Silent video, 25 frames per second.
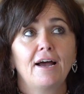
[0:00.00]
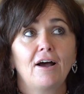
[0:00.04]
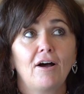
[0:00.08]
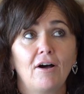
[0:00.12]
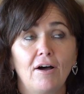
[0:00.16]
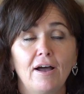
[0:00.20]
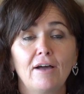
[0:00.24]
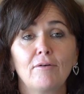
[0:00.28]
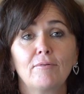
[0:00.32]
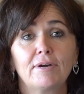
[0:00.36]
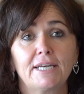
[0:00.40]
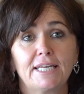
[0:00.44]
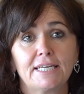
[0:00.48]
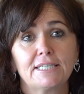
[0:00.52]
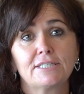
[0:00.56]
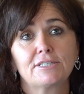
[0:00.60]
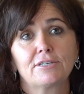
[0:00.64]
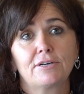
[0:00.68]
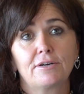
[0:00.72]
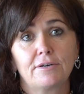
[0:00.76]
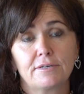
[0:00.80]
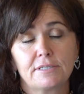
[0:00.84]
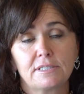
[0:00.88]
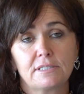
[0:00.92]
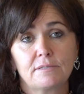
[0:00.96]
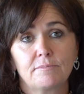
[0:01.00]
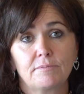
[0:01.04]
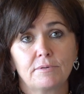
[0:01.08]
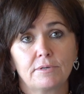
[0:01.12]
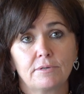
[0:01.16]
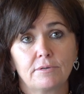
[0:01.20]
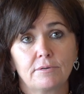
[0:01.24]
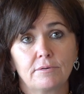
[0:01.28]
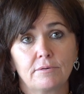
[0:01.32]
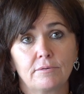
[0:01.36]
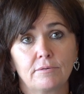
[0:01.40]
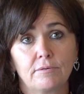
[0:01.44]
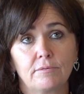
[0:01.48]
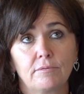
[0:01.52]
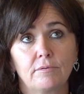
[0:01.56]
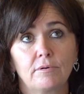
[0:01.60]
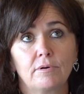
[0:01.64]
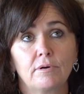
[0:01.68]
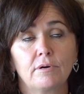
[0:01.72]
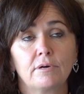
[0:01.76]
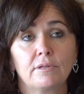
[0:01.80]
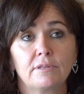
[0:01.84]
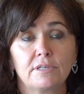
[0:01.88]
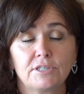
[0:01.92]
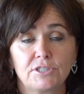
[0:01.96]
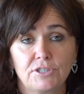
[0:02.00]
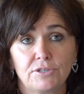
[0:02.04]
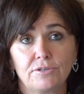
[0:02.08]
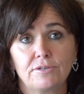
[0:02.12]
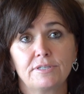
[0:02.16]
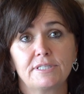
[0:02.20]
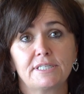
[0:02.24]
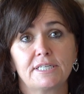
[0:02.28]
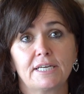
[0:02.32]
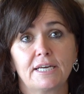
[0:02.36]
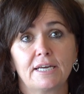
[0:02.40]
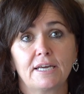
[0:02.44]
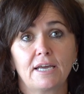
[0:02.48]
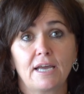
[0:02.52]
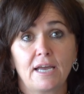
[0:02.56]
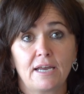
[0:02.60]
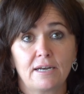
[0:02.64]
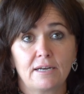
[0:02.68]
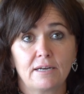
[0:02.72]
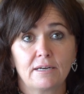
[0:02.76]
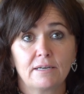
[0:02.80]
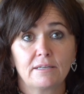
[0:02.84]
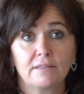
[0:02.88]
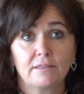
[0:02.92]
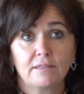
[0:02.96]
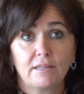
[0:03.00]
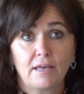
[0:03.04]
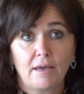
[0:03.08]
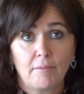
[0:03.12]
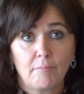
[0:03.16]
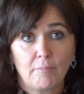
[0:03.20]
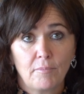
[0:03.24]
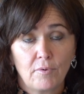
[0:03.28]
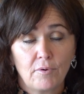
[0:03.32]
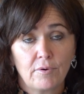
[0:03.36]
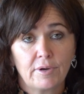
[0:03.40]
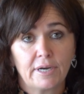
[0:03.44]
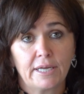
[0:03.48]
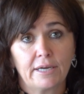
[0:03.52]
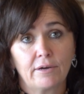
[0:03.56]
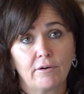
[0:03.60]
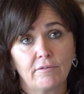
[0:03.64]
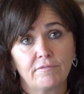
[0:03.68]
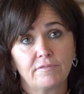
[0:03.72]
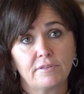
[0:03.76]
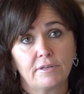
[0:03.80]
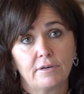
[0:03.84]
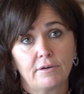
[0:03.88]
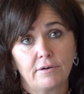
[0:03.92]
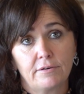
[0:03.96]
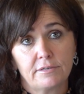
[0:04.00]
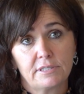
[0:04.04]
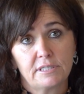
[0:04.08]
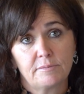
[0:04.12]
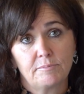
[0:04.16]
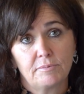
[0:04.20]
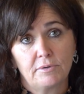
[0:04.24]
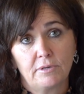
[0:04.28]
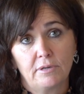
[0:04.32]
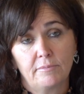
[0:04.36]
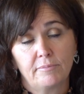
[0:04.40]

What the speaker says: I went into hospital on the Tuesday, and that morning of the hospital